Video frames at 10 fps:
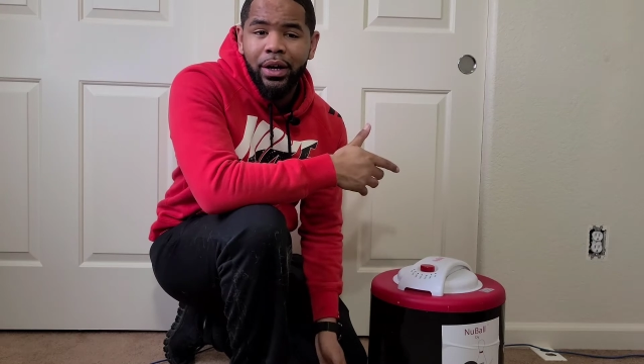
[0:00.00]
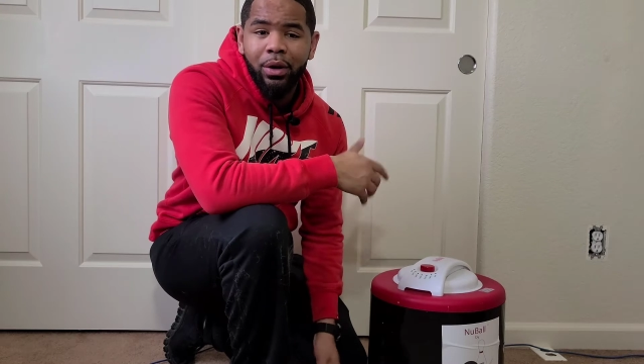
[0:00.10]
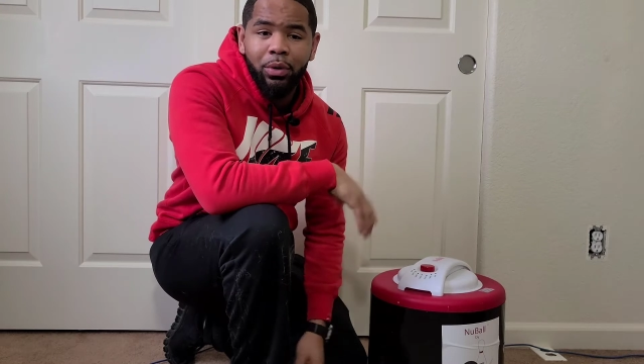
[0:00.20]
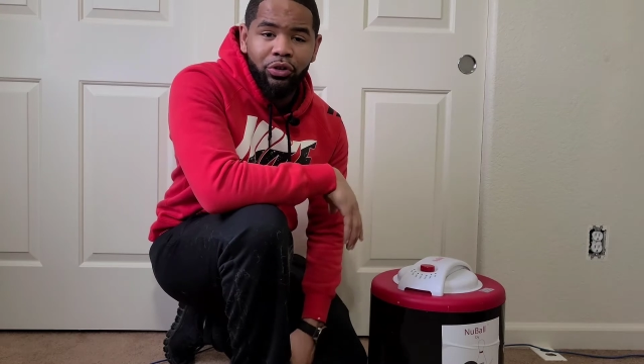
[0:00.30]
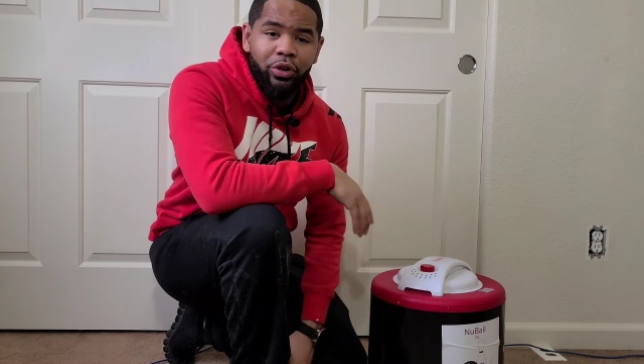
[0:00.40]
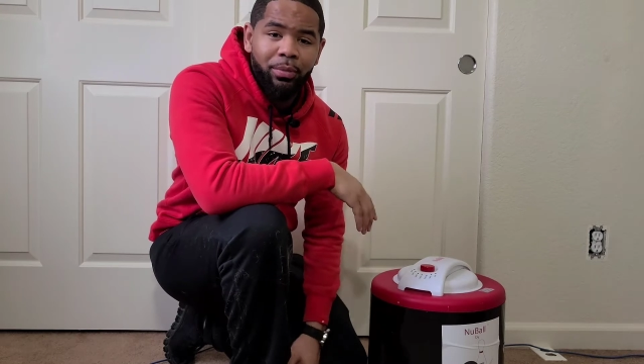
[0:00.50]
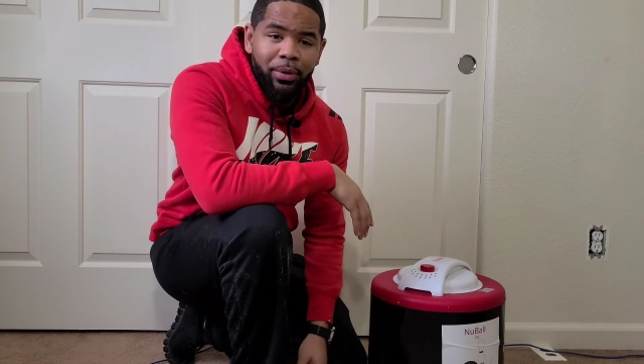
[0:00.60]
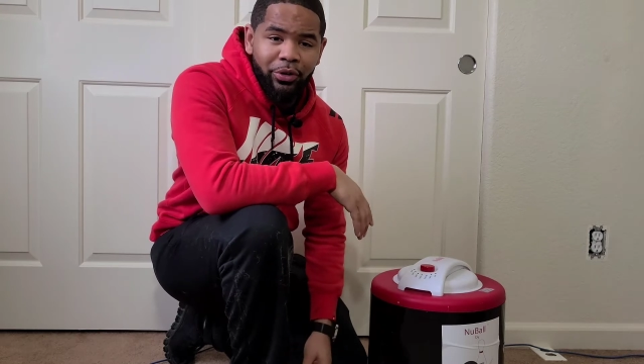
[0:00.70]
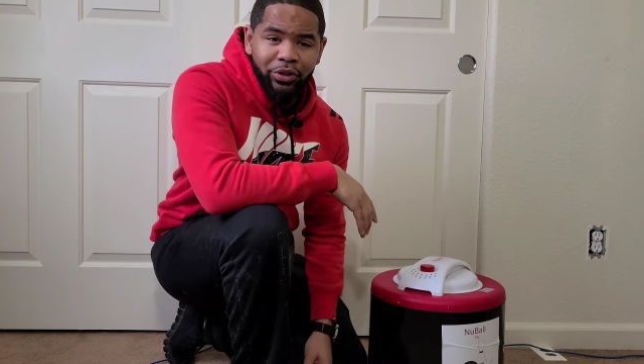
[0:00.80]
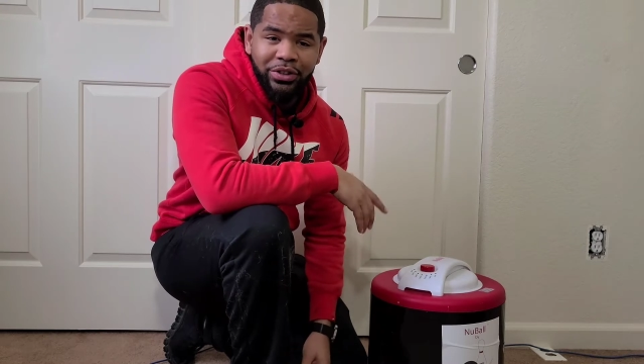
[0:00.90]
what you can
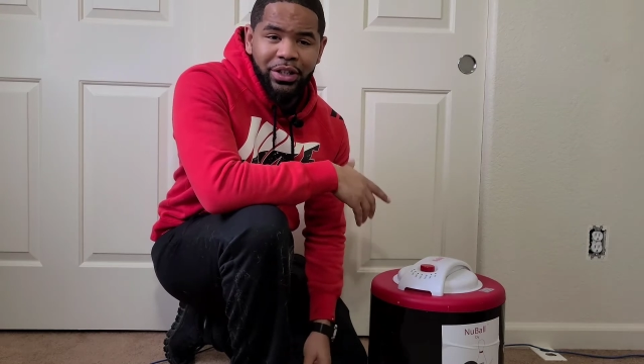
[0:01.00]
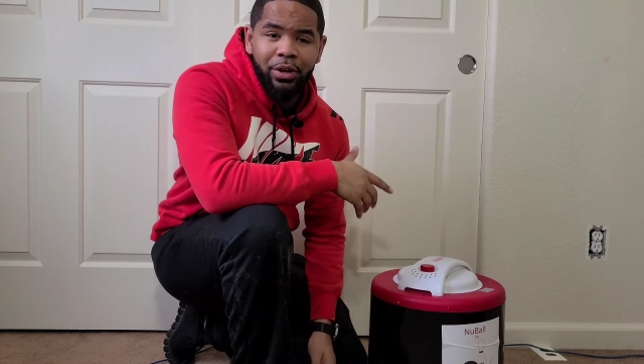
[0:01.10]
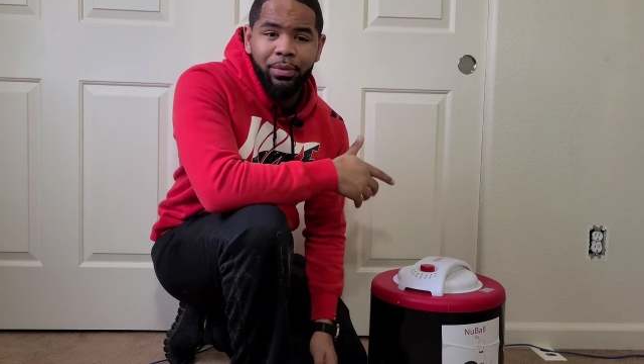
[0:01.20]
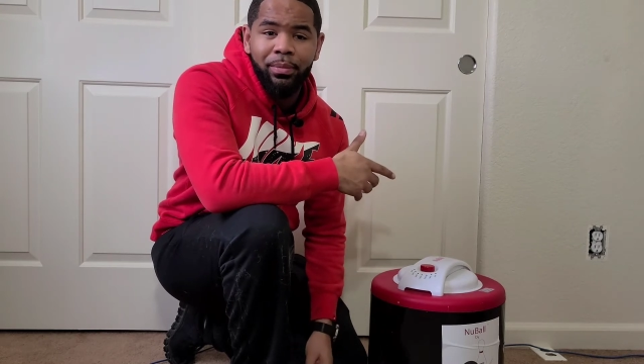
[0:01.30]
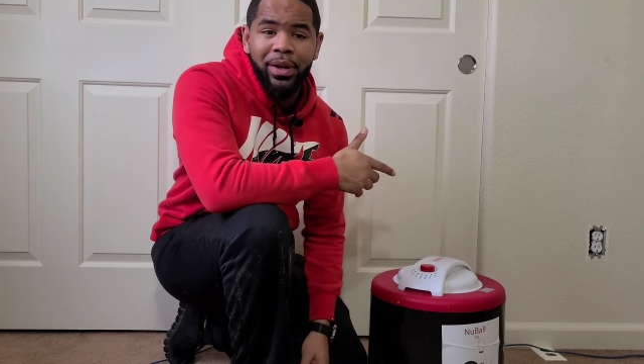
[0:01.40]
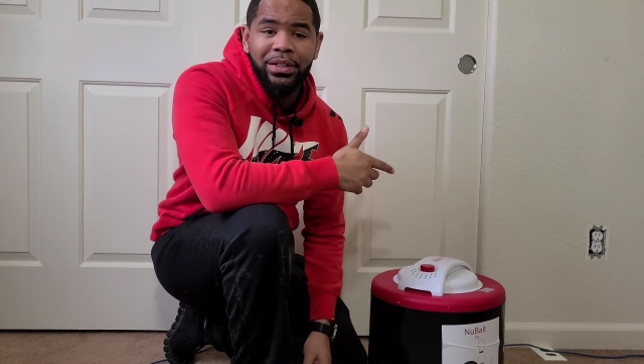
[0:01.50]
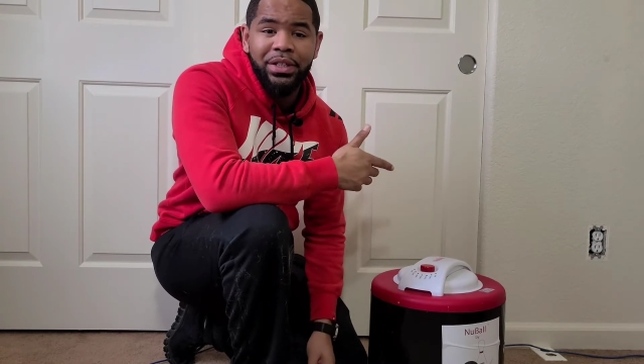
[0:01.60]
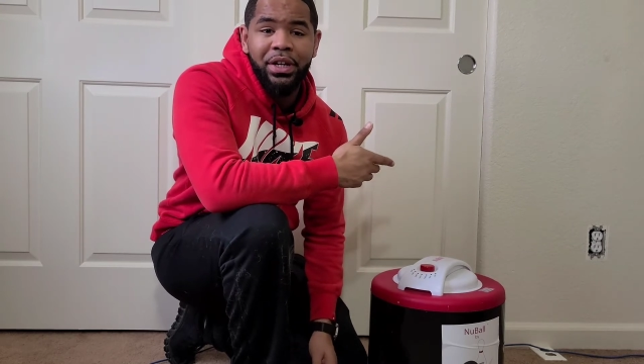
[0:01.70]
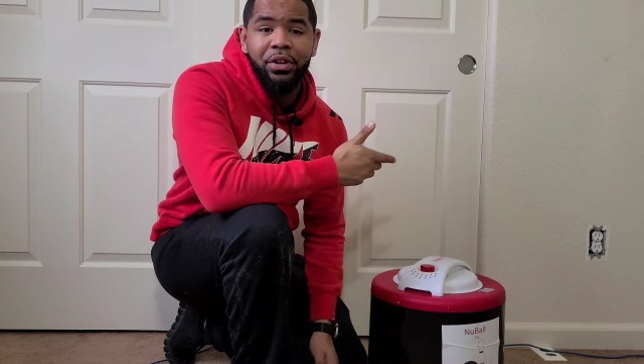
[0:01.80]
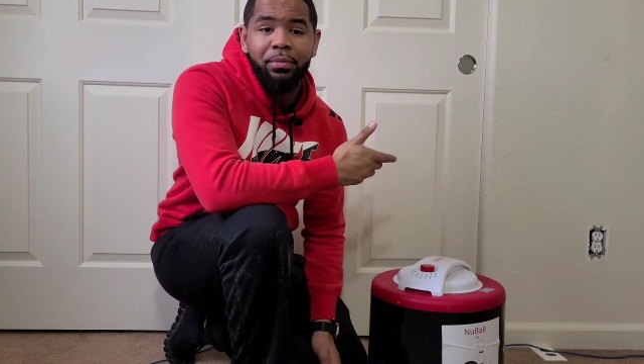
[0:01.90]
purchase to help you
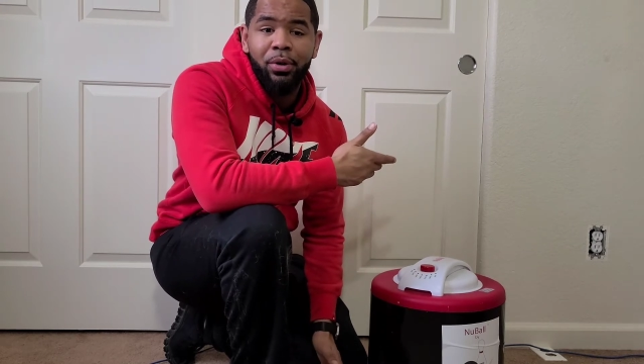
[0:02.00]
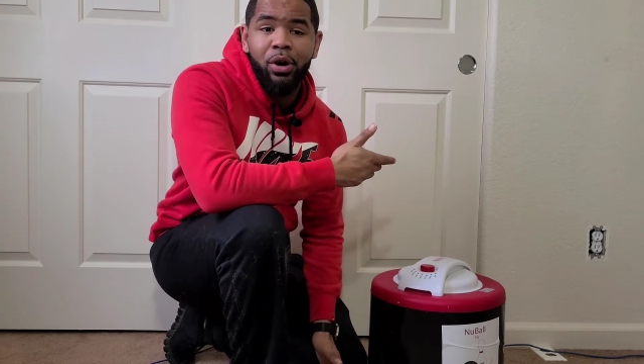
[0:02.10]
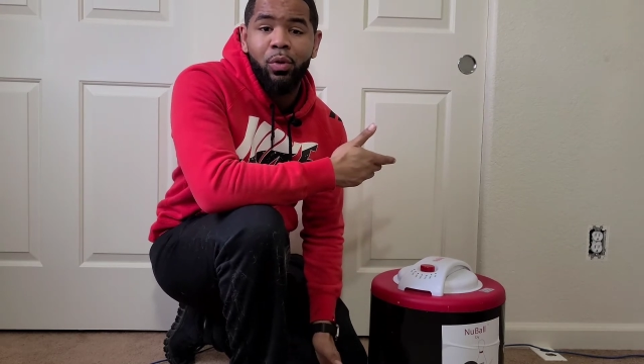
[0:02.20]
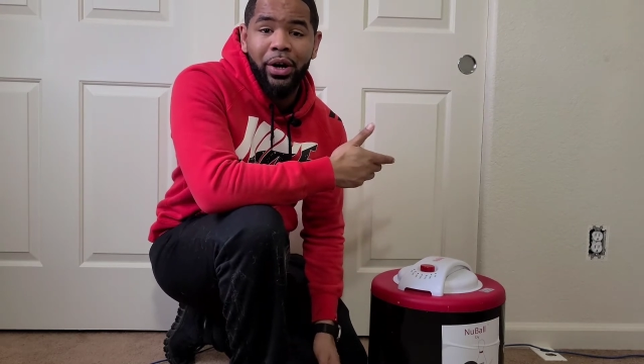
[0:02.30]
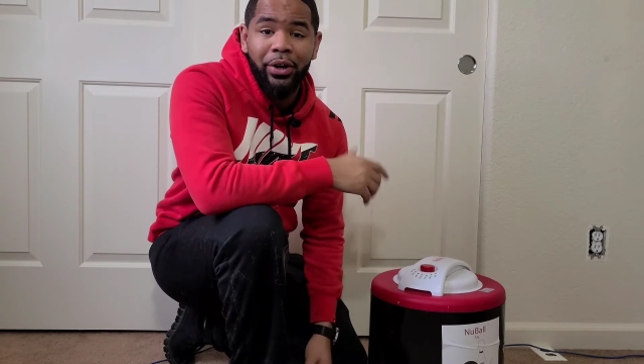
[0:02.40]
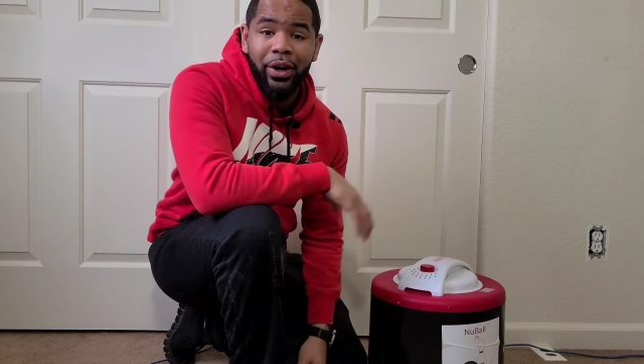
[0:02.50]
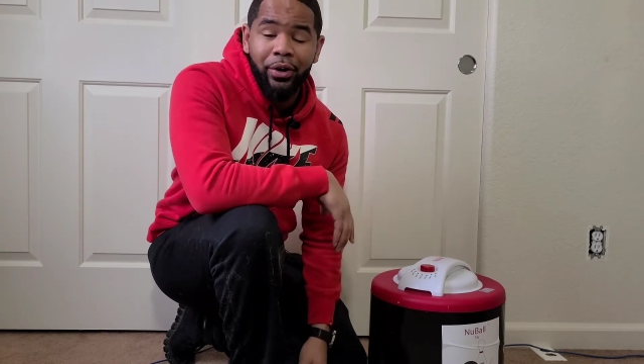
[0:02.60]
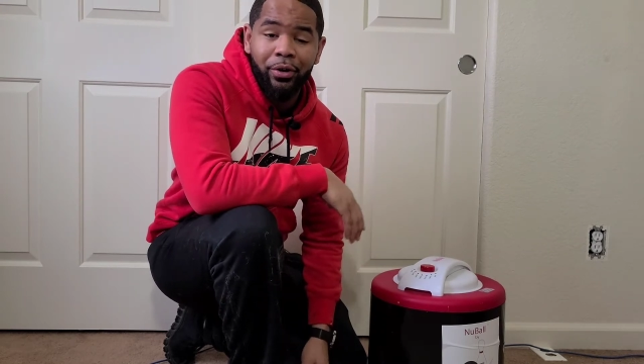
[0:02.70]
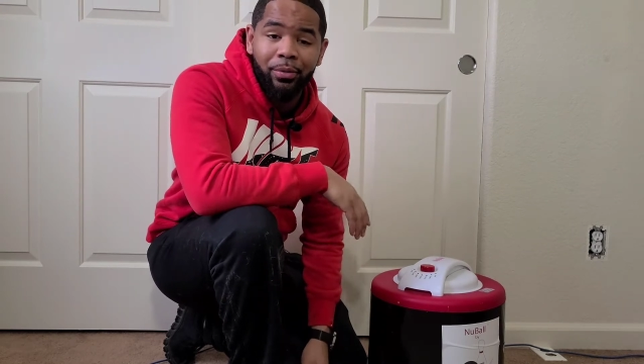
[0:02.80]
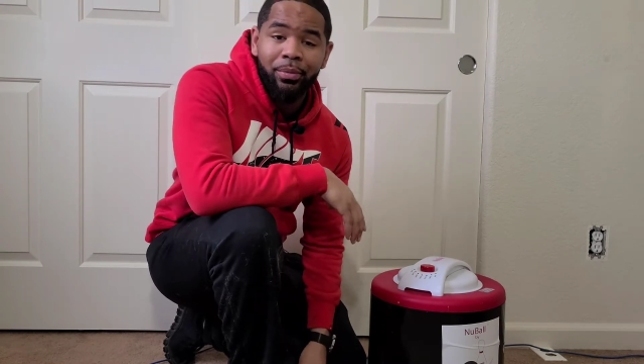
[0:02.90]
maintain your ball while you're
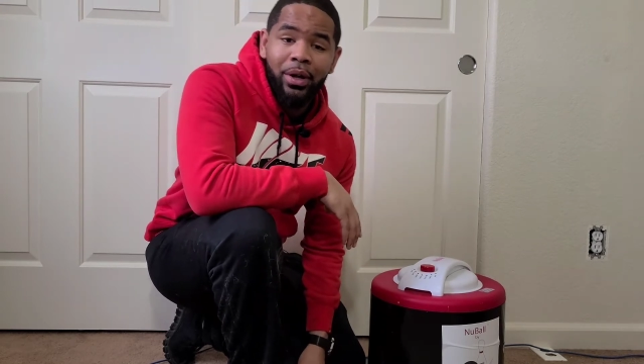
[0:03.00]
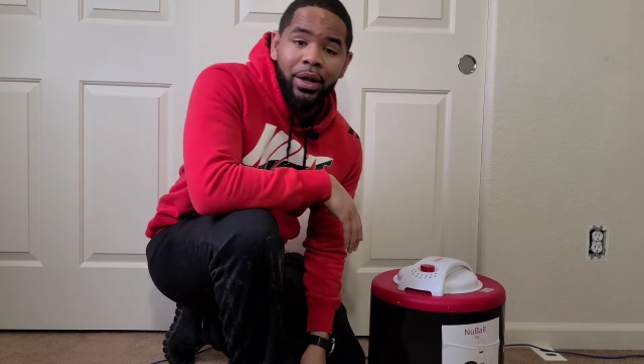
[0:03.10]
at home,